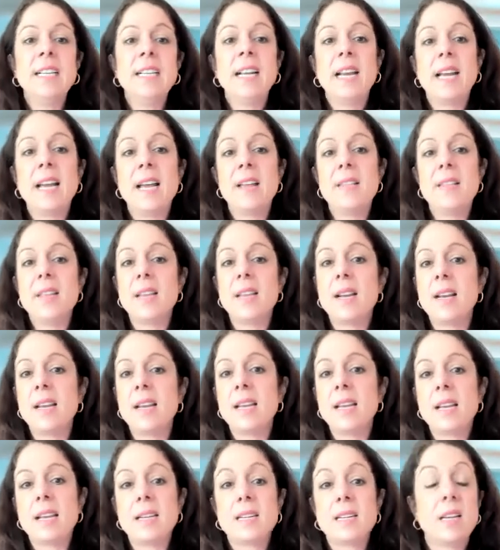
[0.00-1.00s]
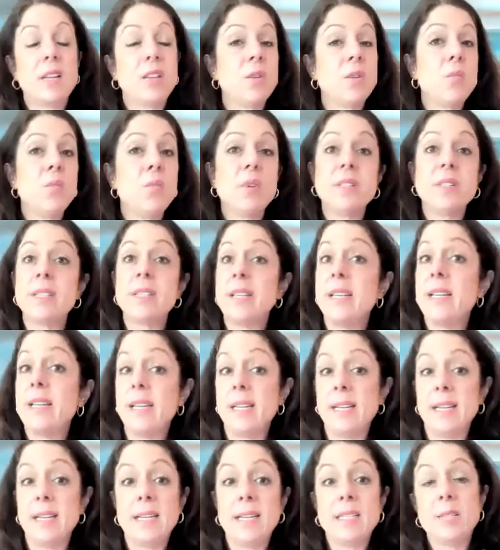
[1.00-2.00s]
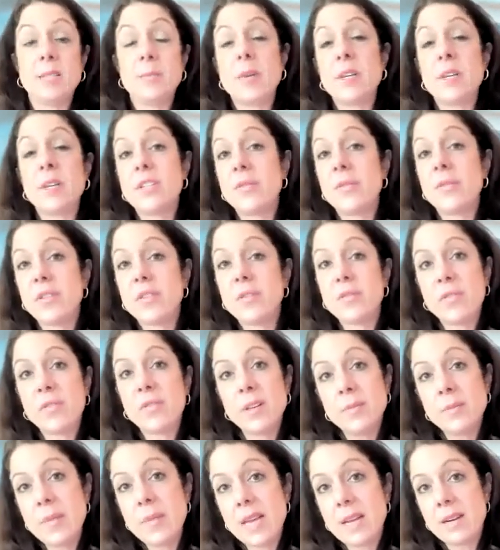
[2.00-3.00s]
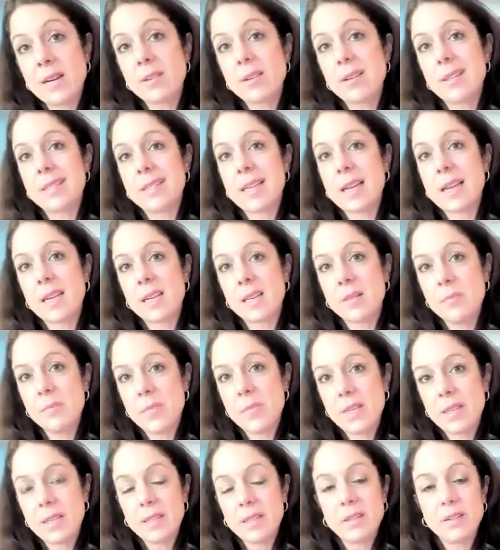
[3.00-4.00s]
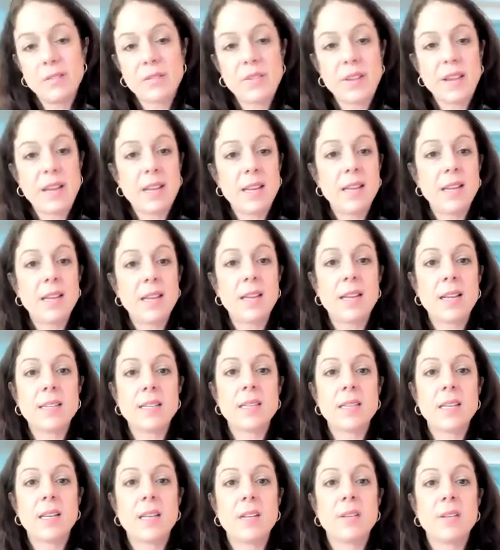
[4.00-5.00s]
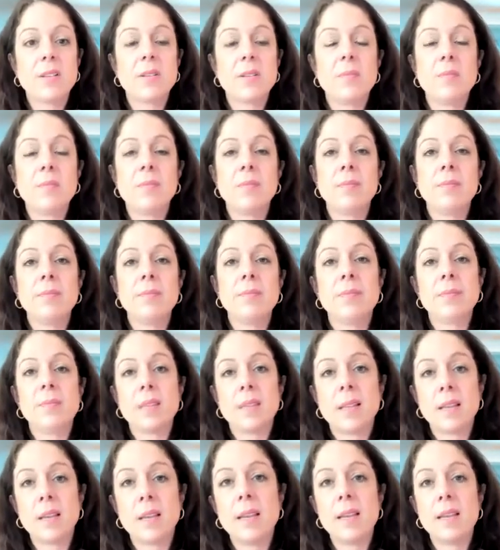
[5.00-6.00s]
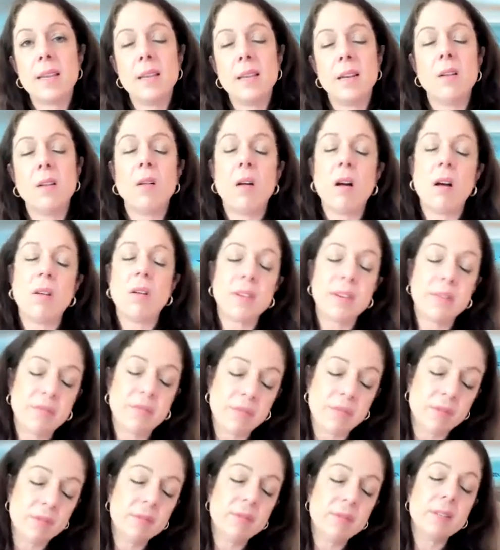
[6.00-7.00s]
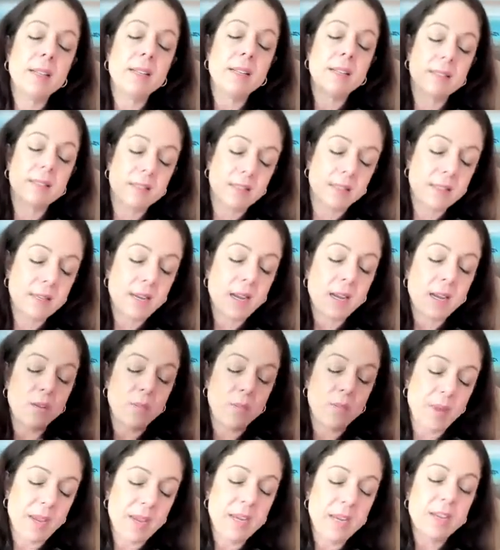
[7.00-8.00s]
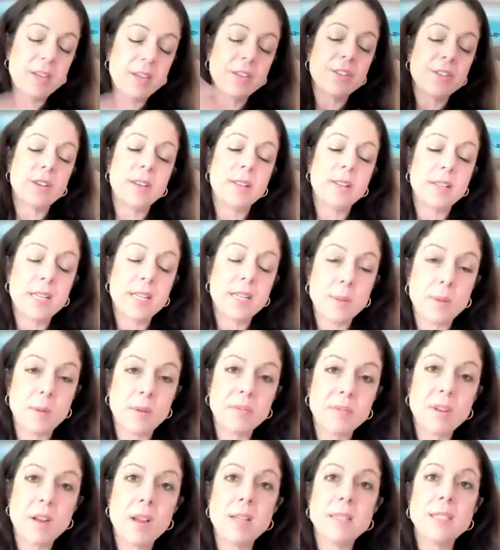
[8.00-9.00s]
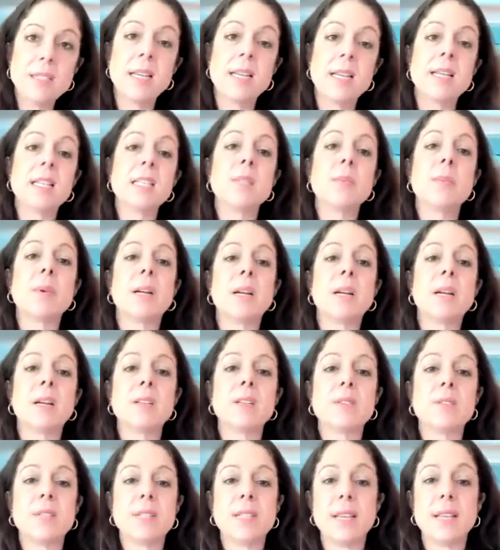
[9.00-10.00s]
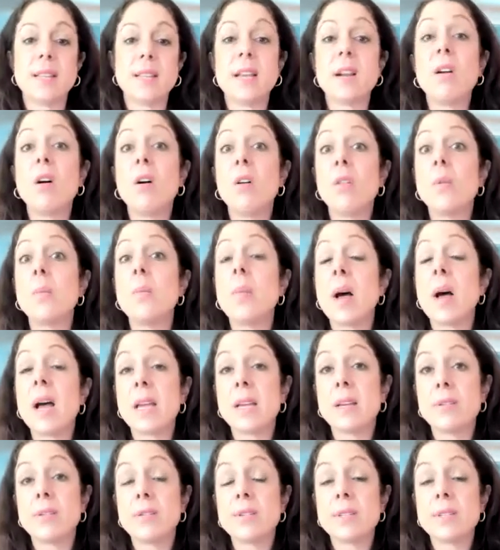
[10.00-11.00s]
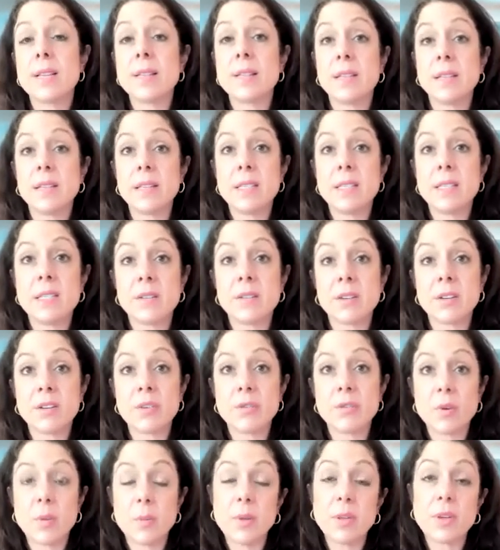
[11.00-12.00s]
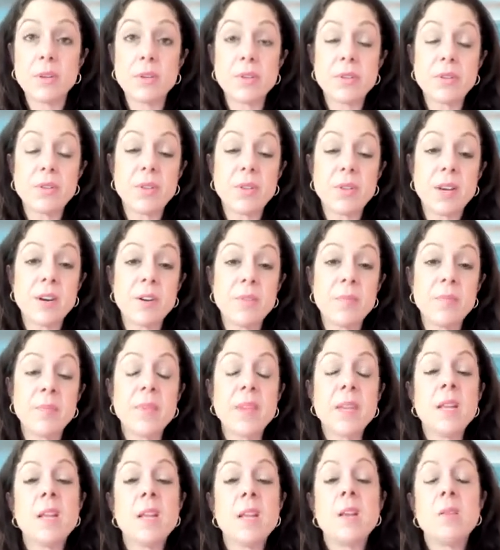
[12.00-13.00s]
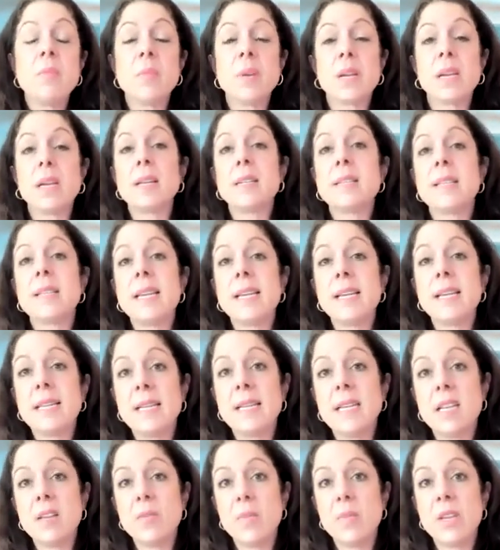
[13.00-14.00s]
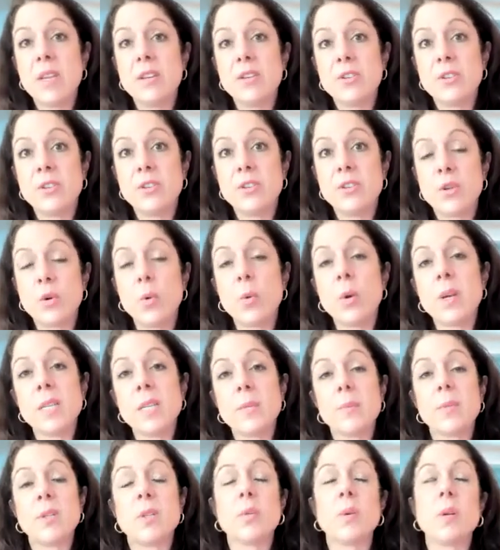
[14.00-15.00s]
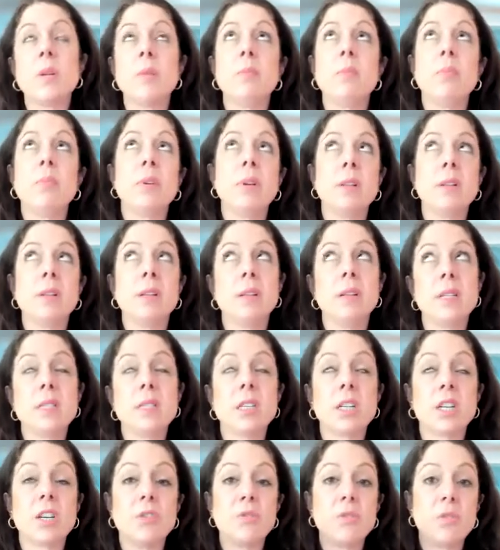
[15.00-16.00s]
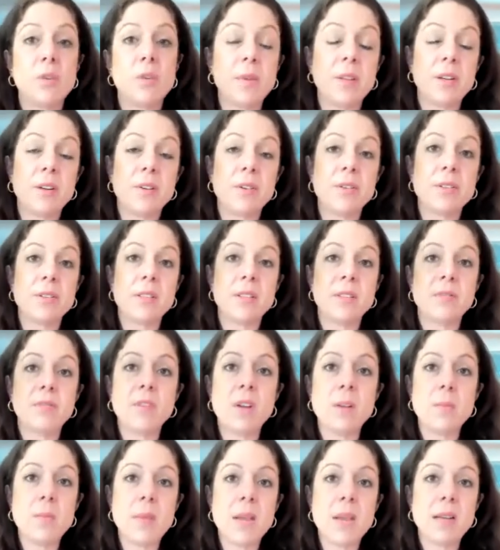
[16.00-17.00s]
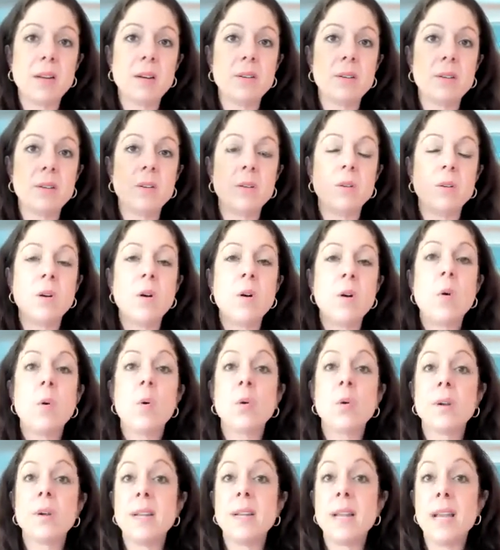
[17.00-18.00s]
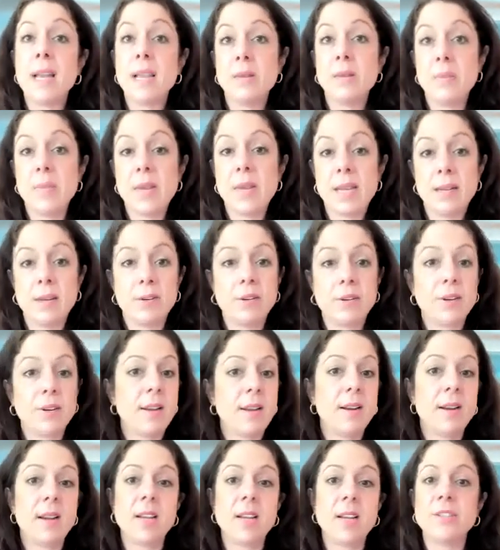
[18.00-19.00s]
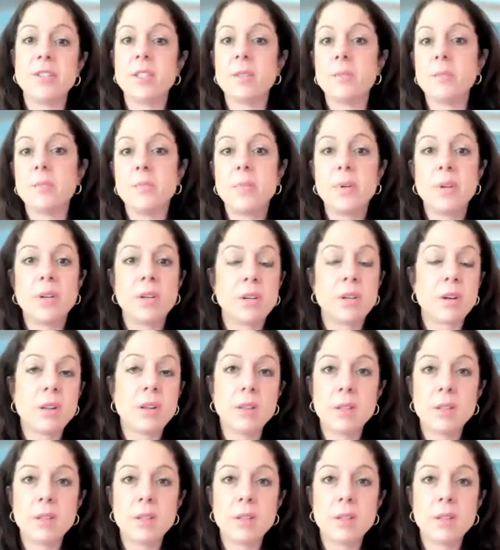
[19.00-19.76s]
And then I tell them what's in it, and especially for the front matter, because that can be a little vague. I tell them you know, it's the title page and the table of contents, but I also say that all the bios and the list of contributors are there, because they did give me a choice between putting the list of contributors in the front matter or in end matter. And I just put it all